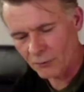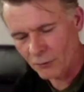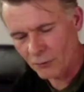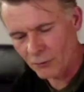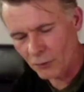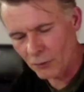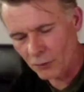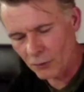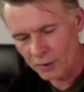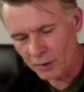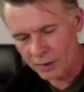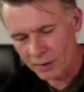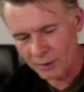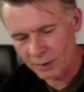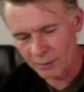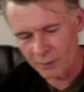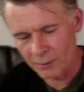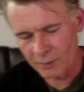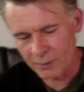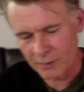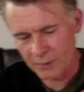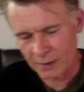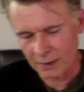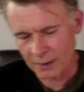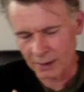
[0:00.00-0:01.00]

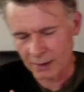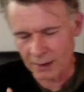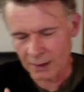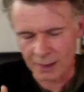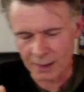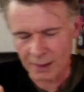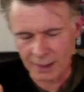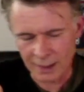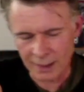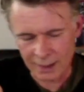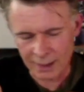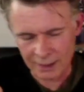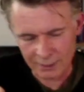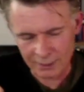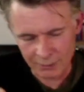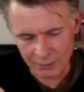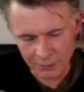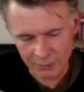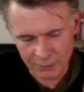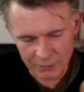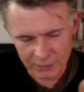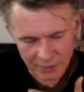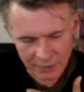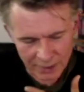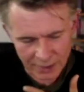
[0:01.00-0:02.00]
form
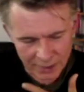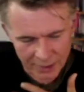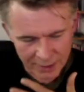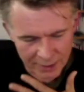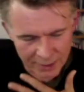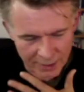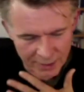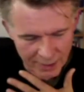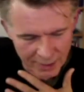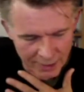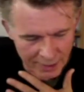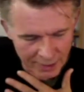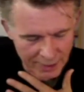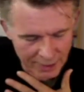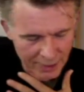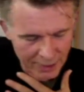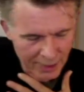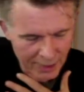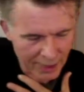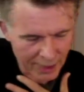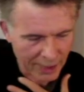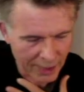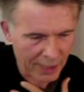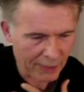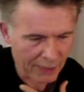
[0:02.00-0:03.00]
I
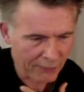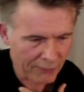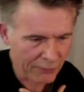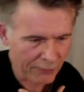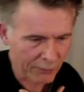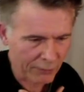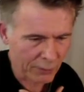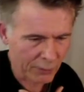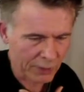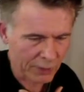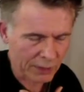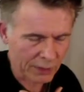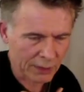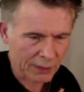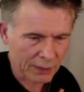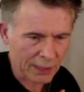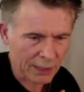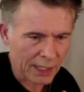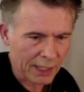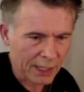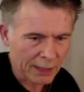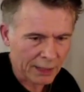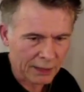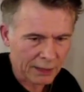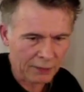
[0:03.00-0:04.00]
have with
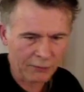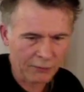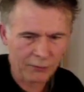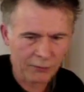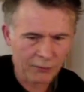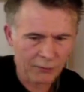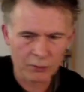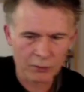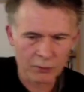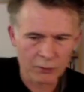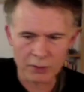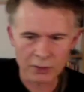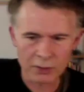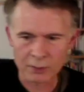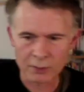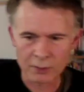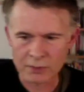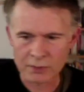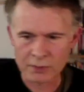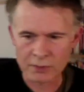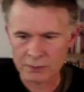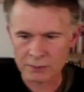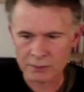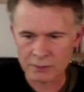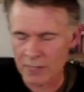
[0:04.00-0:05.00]
other forms,